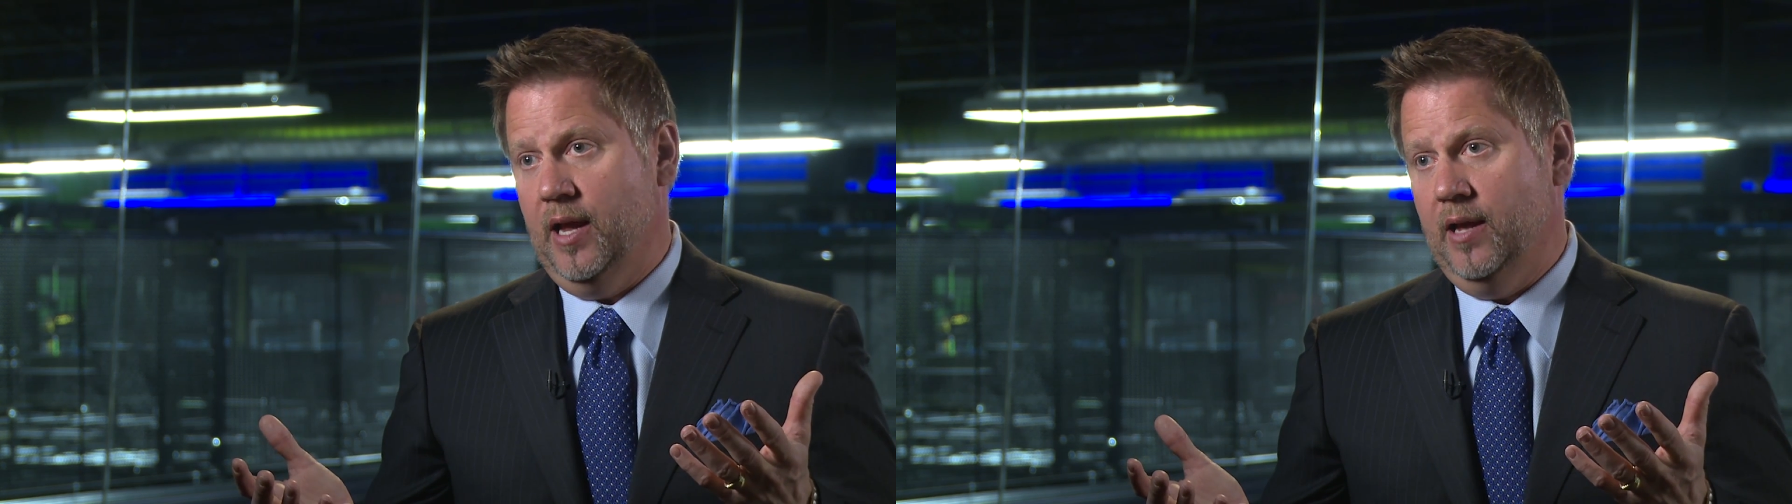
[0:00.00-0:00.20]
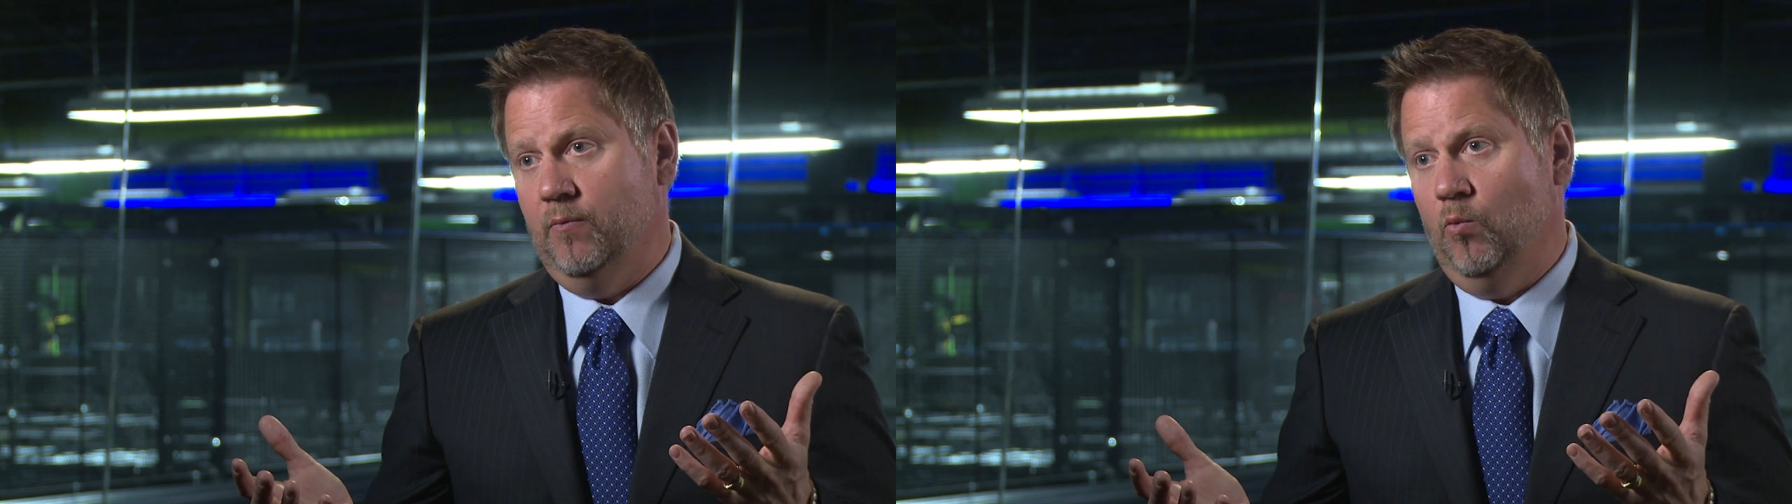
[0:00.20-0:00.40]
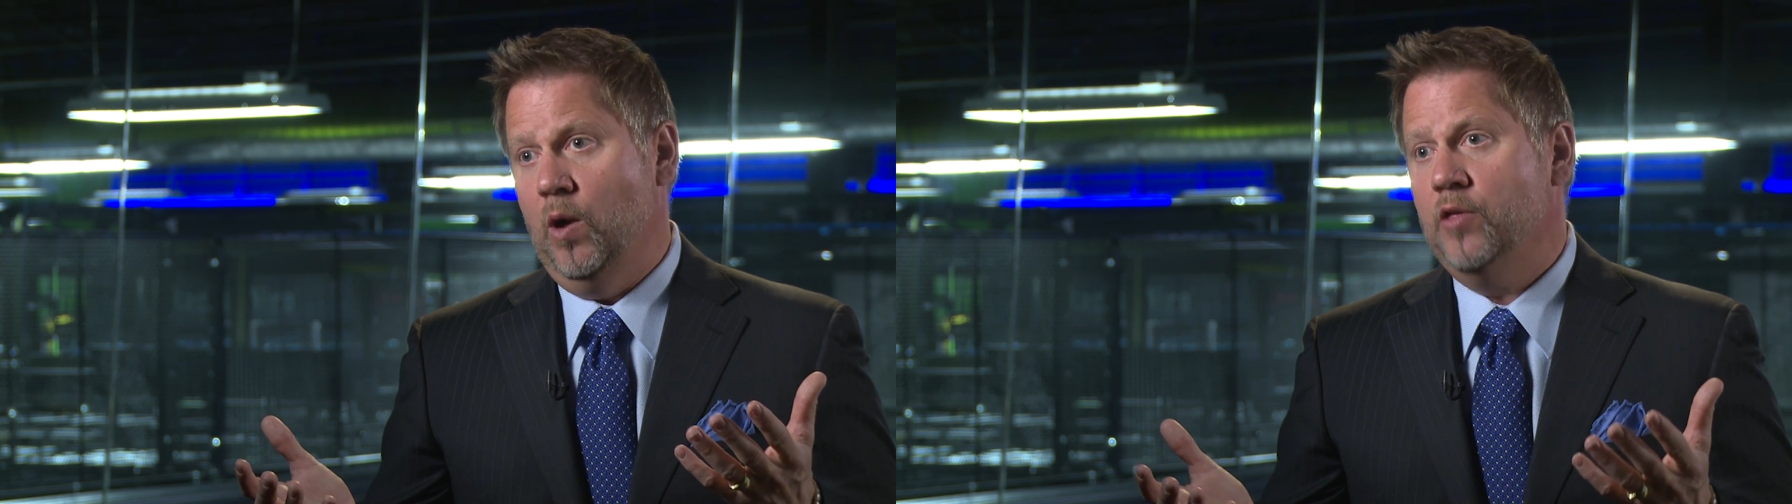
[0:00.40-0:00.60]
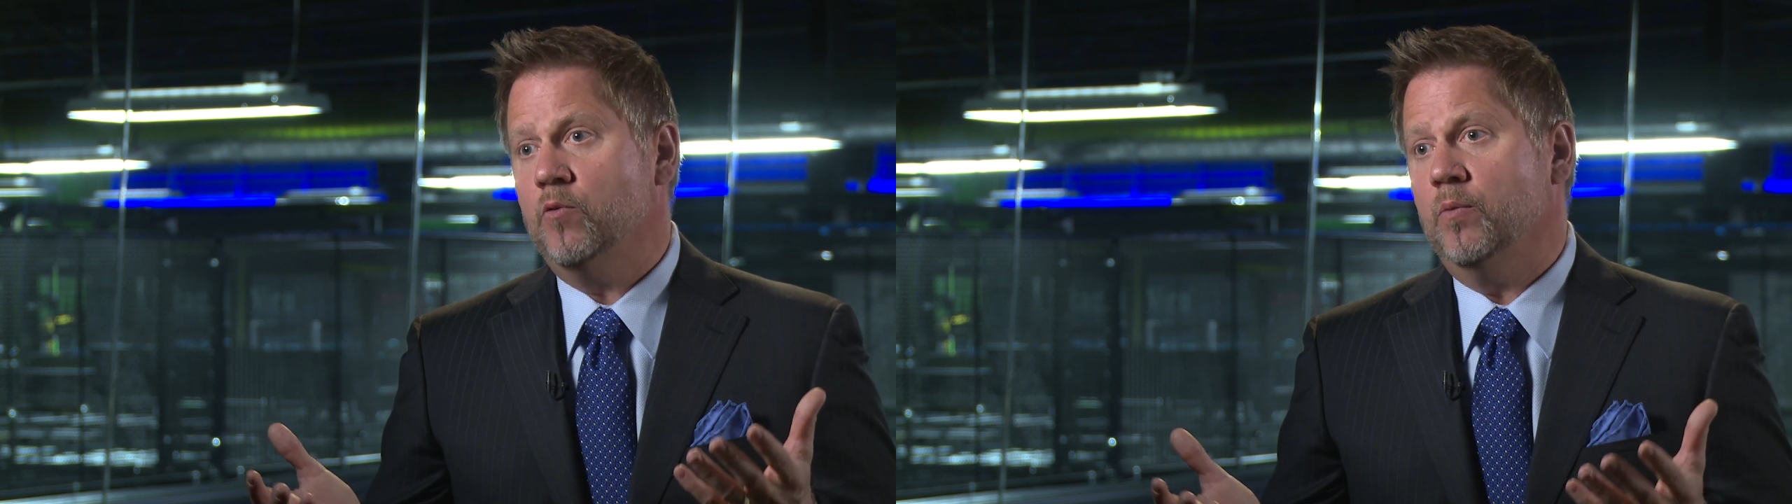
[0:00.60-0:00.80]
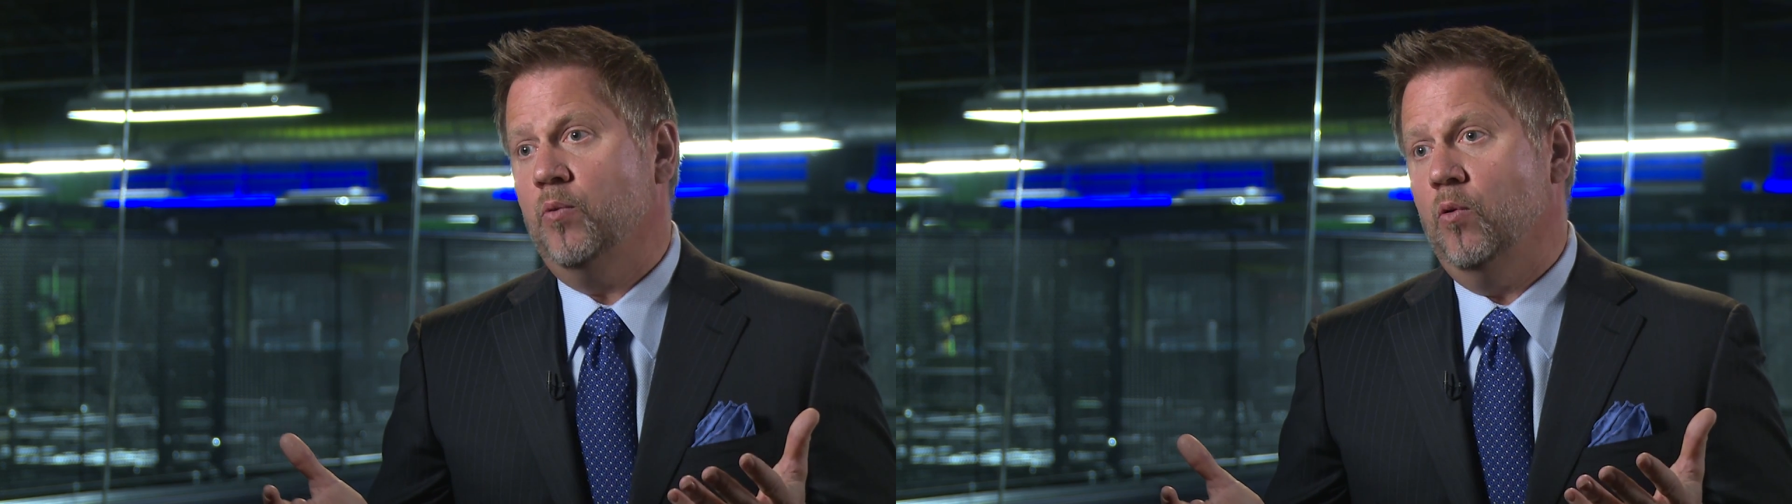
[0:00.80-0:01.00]
at weather
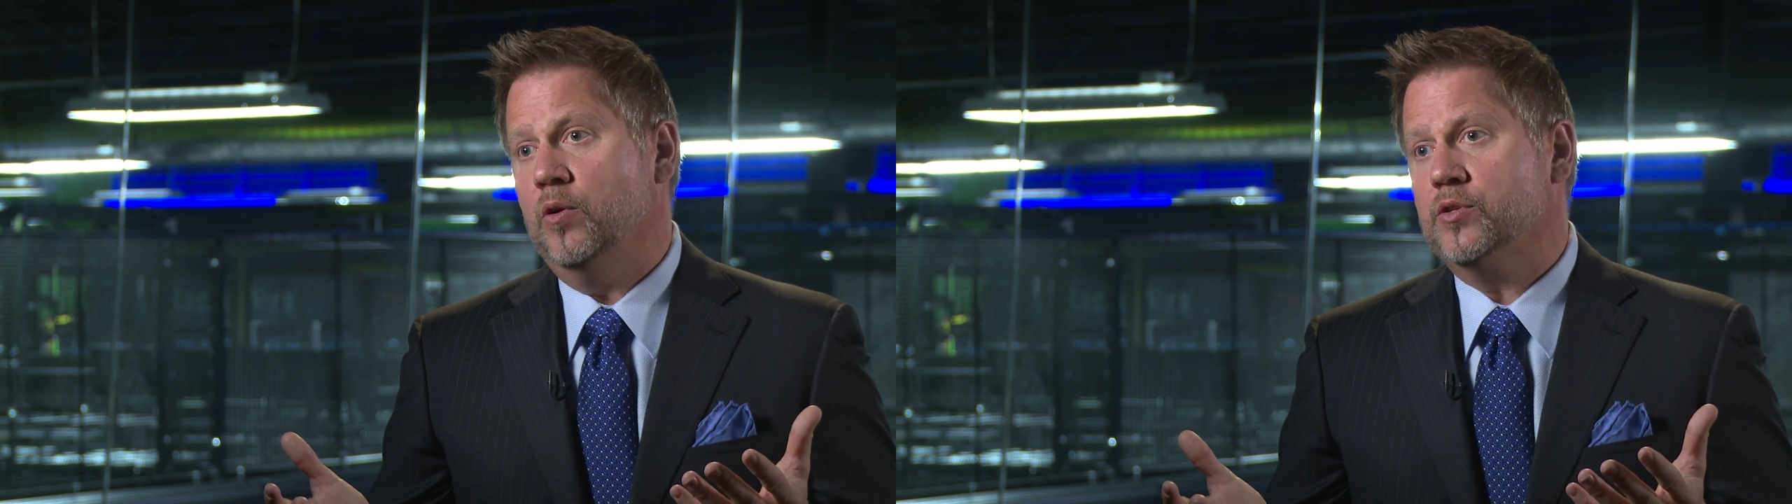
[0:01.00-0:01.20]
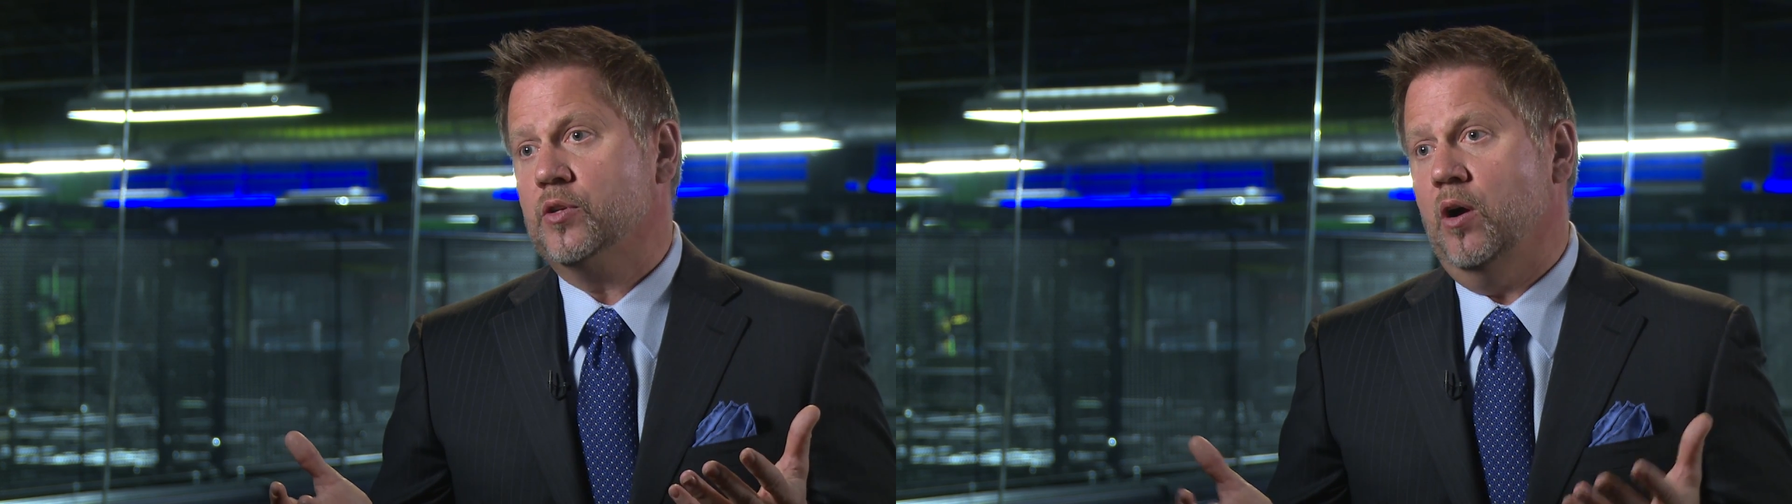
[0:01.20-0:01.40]
reports